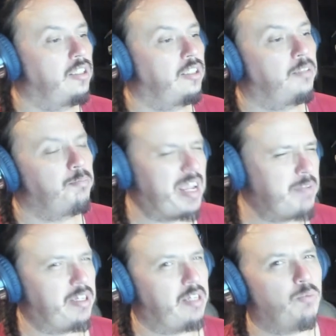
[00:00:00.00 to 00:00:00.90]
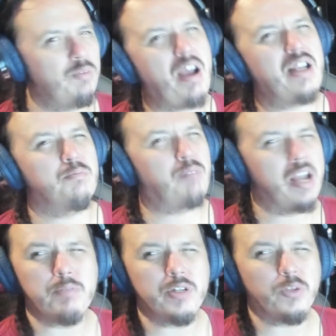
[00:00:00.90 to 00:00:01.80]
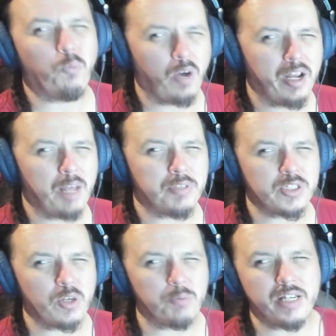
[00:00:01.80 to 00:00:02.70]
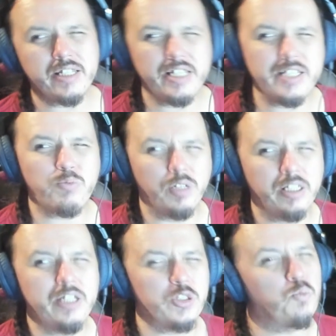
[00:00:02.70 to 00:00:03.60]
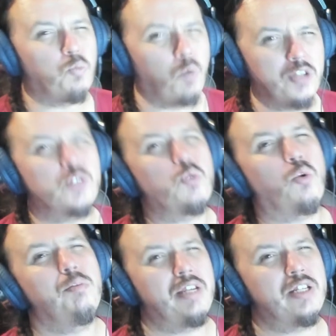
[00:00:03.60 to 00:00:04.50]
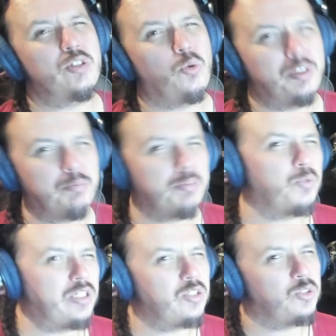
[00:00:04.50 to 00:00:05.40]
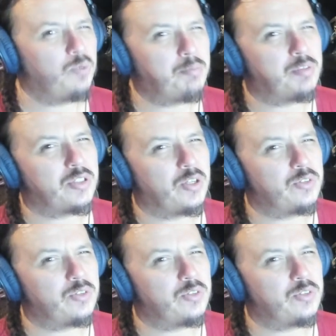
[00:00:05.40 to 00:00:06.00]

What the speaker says: Maybe. We might combine them into one episode, because it is really just one story being told in between 2 episodes.